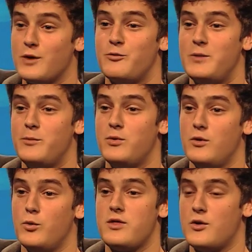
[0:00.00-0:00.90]
with
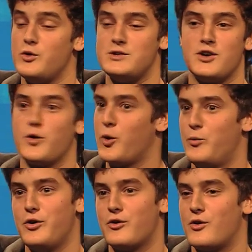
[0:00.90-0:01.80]
people without using a
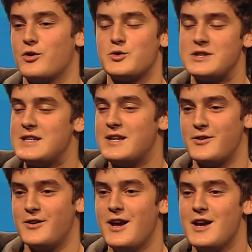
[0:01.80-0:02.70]
computer or a
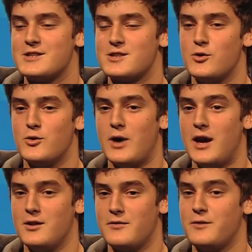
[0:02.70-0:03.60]
translator. So I
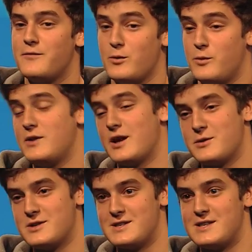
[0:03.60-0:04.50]
love and fell with
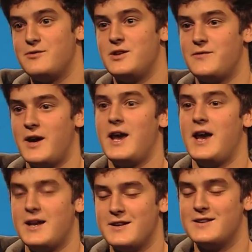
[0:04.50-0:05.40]
languages, even if I
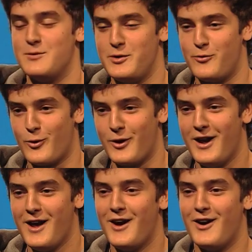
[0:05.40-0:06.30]
hated them before.
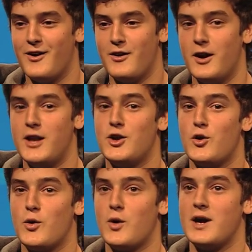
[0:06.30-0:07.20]
And
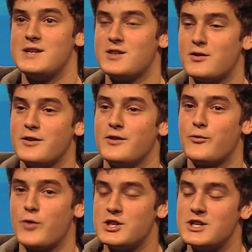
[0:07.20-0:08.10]
now I started
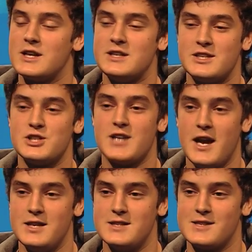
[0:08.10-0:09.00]
French, English and
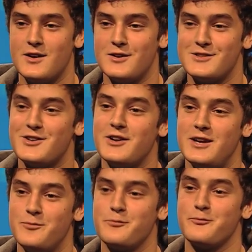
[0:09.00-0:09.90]
Chinese
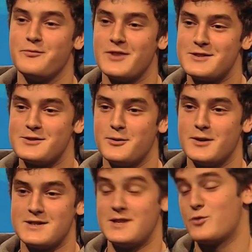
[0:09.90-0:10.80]
study. So
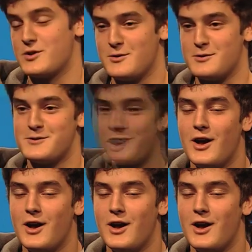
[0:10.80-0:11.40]
yes, in Brussels.